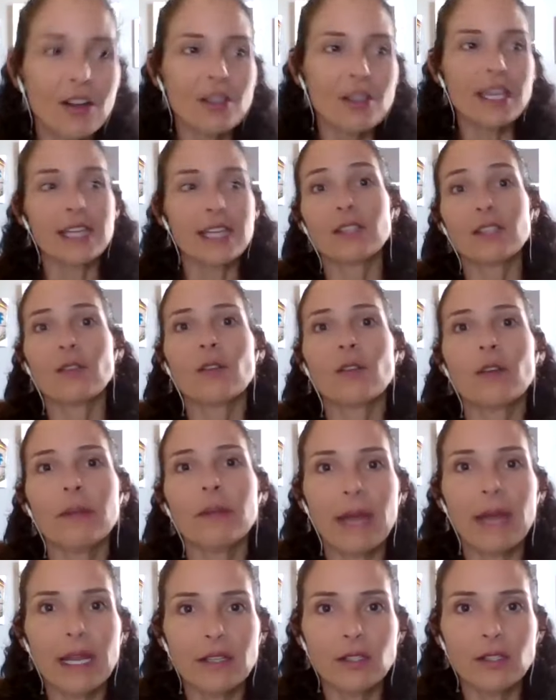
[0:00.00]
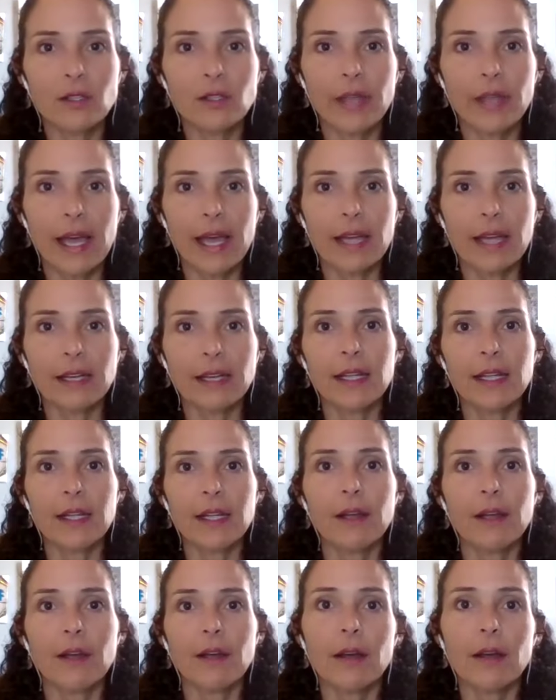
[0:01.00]
okay, so going back to that,
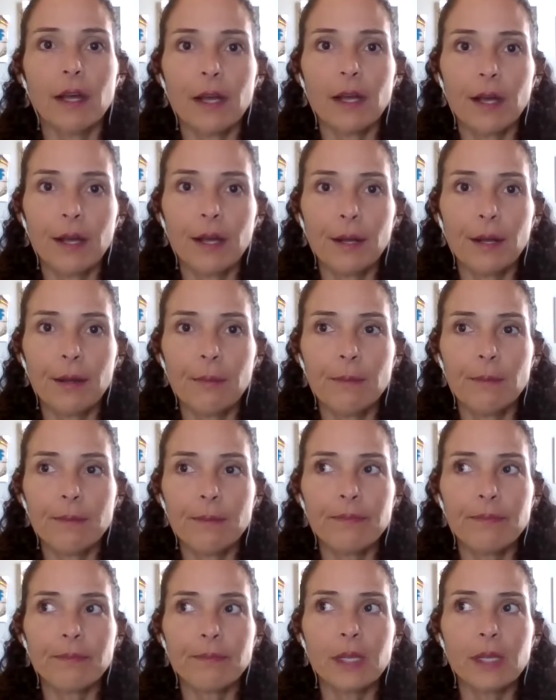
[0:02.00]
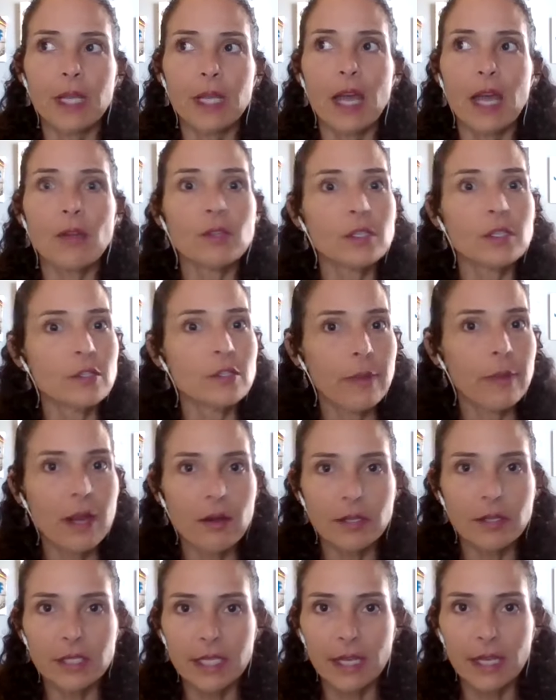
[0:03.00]
how did your
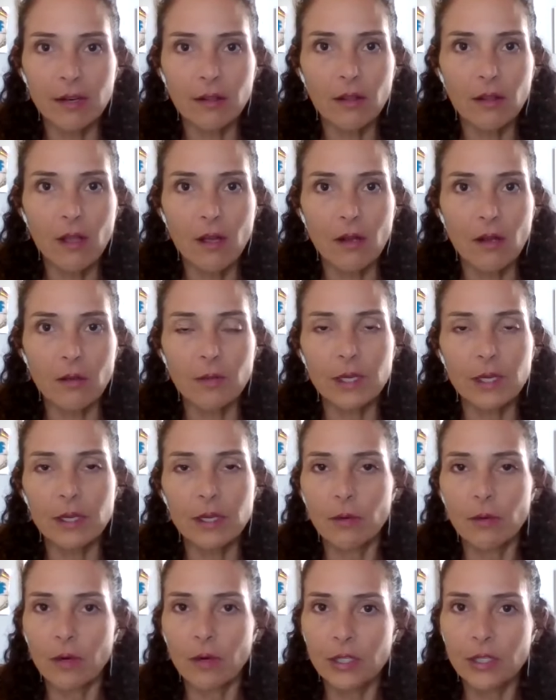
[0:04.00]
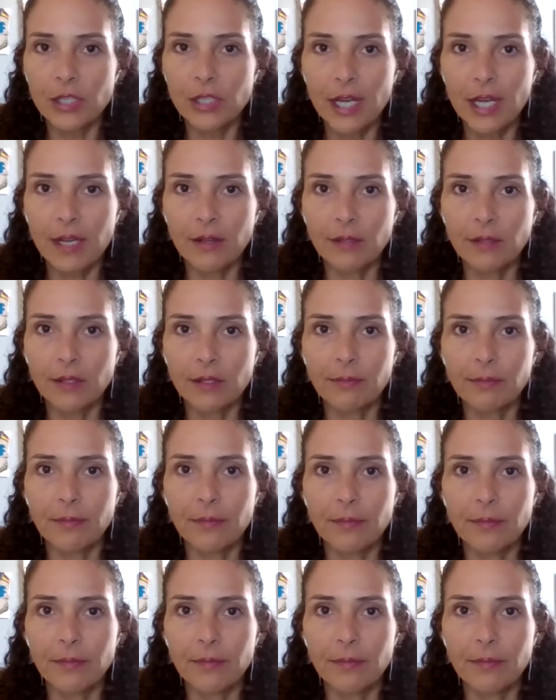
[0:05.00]
parents get along when you were a child?